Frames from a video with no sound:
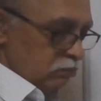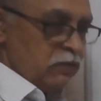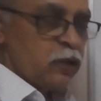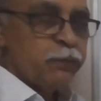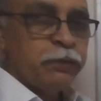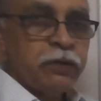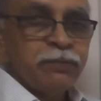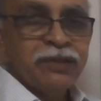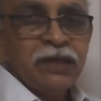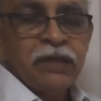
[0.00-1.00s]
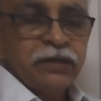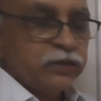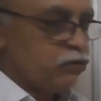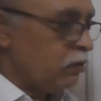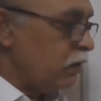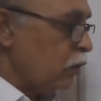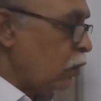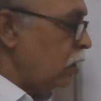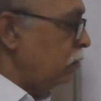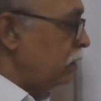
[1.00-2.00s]
Sperm cell it is generally
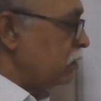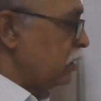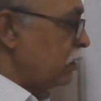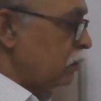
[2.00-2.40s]
called, but